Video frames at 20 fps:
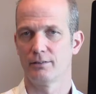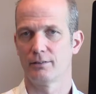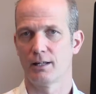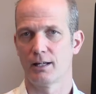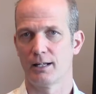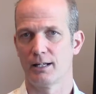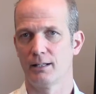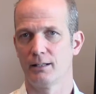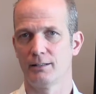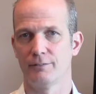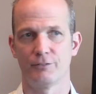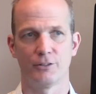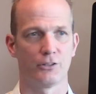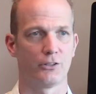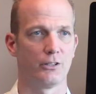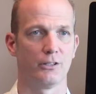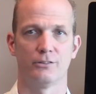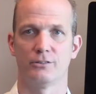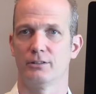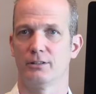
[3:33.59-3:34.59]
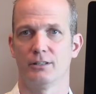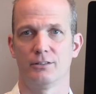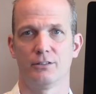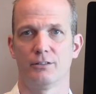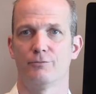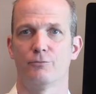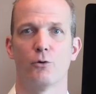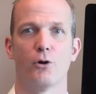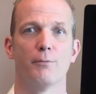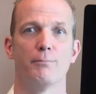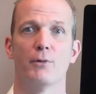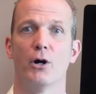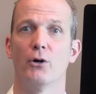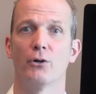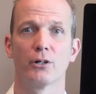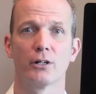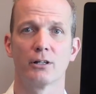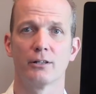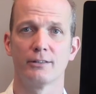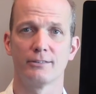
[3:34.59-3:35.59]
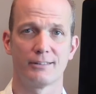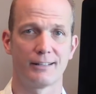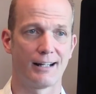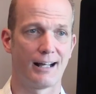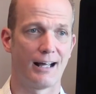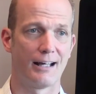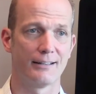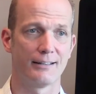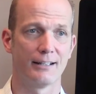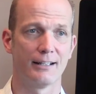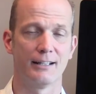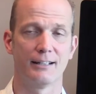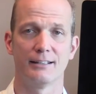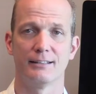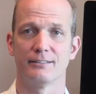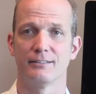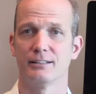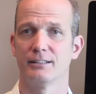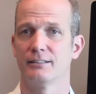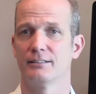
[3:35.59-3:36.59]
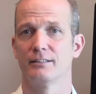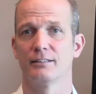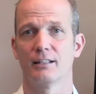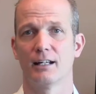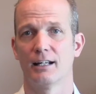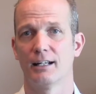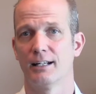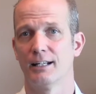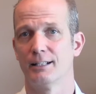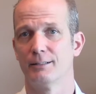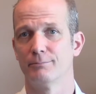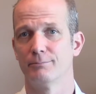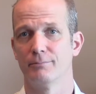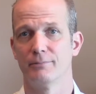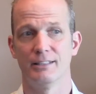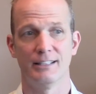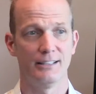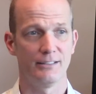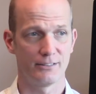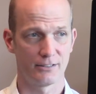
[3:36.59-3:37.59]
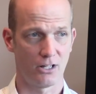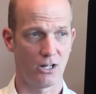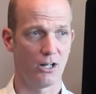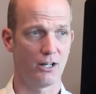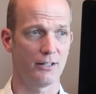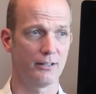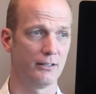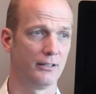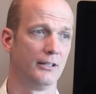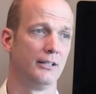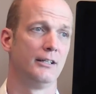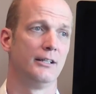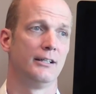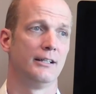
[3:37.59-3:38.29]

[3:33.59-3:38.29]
Uh, if it's is, is, it Ford Motor? Is it Honda? Is it um, Nissan?